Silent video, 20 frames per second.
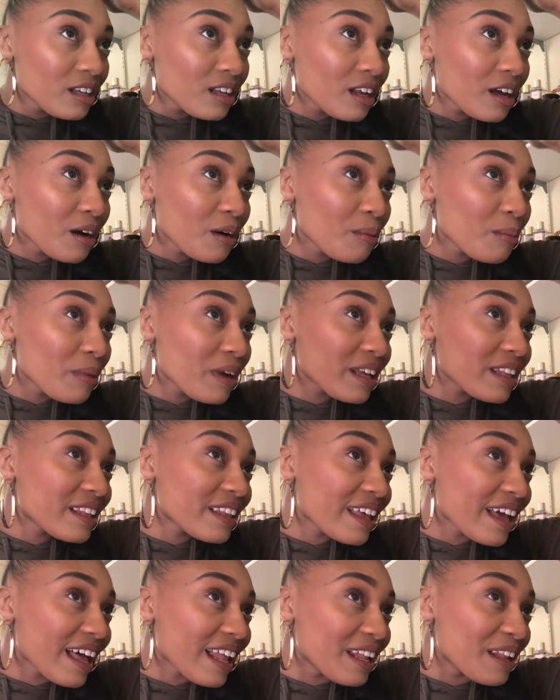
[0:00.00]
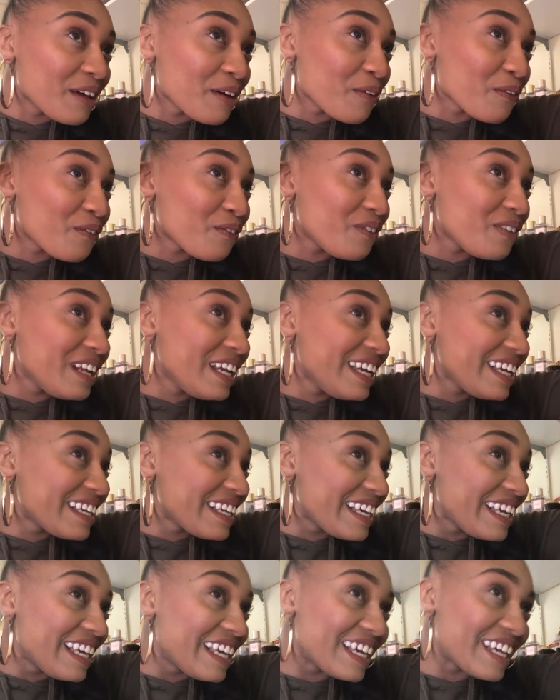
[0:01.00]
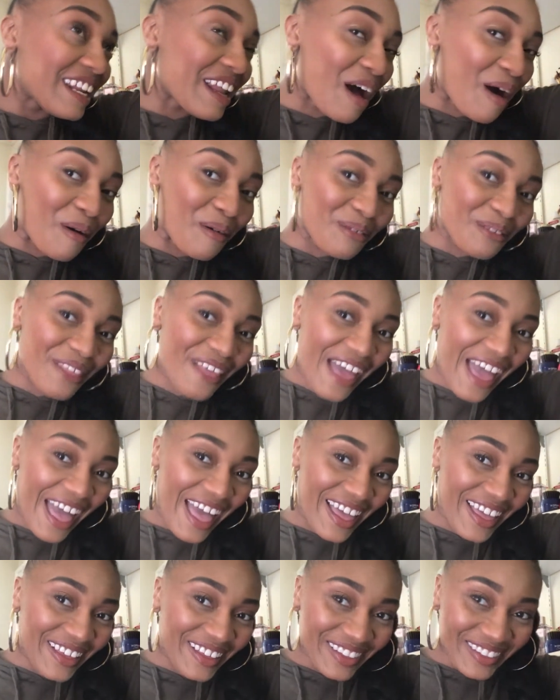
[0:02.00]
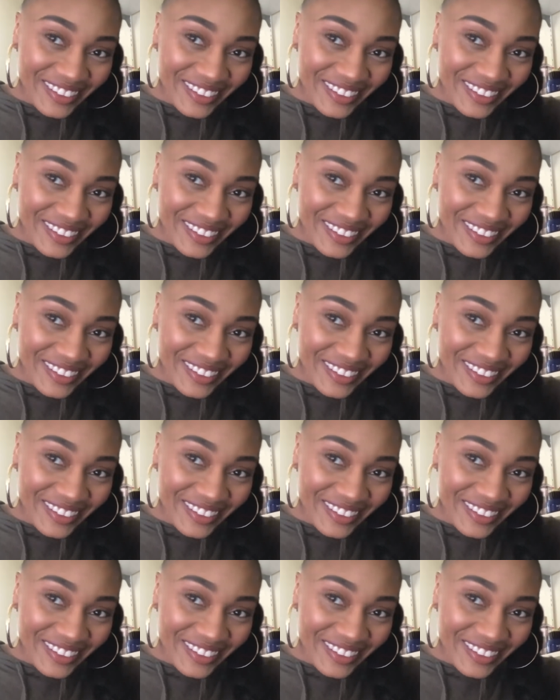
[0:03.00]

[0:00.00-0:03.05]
You know, make that a little fleeky and all that.